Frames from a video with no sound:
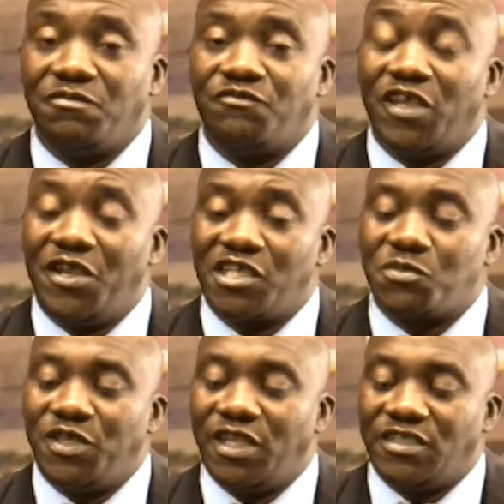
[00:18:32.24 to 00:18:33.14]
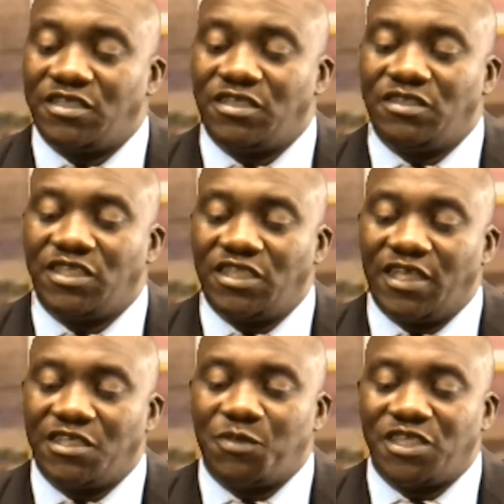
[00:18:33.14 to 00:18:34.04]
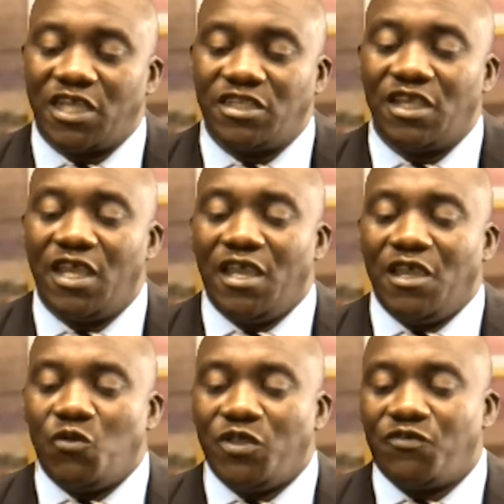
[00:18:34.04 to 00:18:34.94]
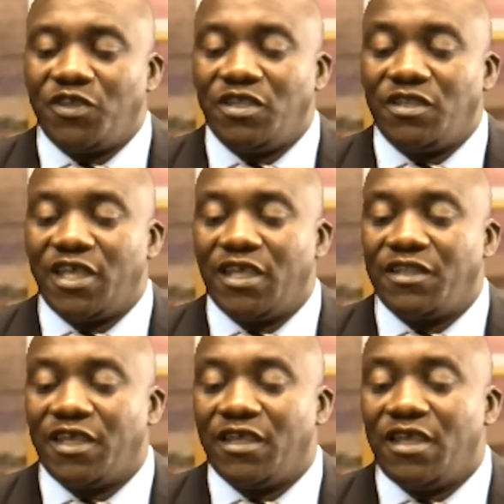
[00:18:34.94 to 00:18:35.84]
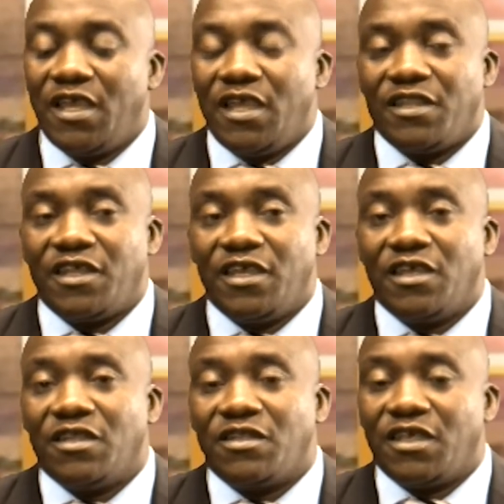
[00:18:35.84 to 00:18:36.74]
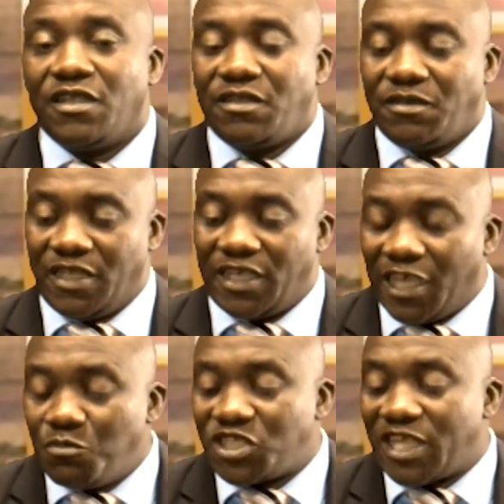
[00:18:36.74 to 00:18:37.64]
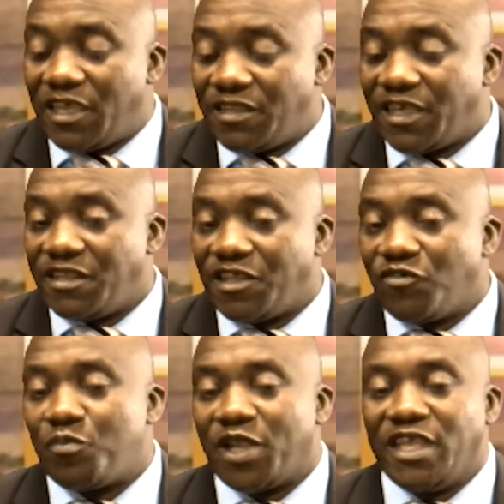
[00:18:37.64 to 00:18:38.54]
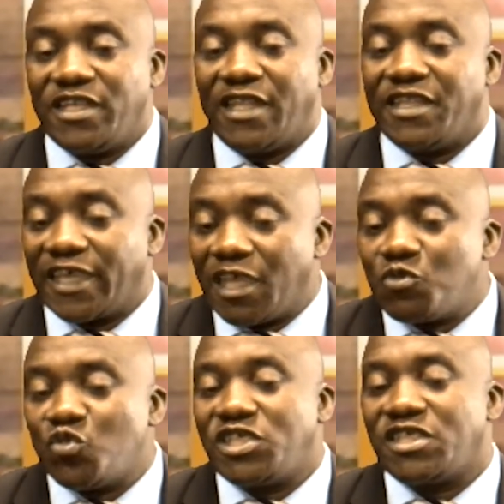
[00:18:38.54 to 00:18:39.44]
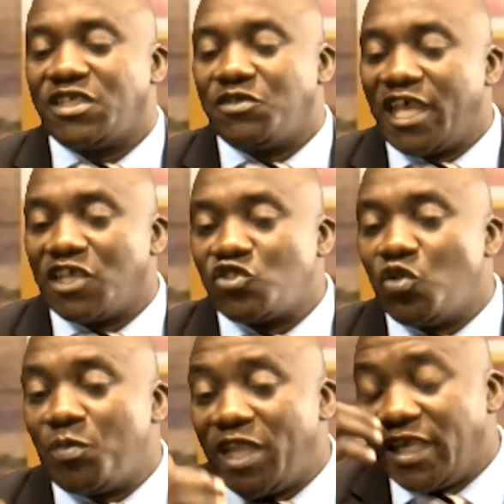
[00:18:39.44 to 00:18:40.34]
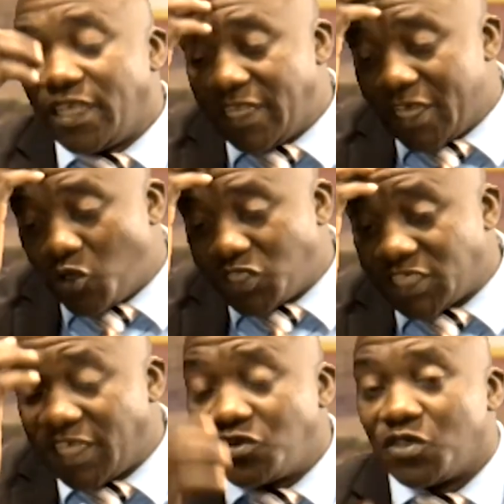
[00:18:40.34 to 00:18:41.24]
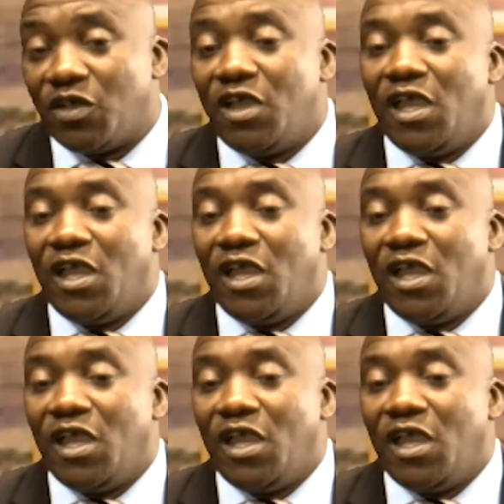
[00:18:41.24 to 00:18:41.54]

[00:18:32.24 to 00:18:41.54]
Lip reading: very experienced Zita, especially with the games they've played and the games which they are still playing in a continental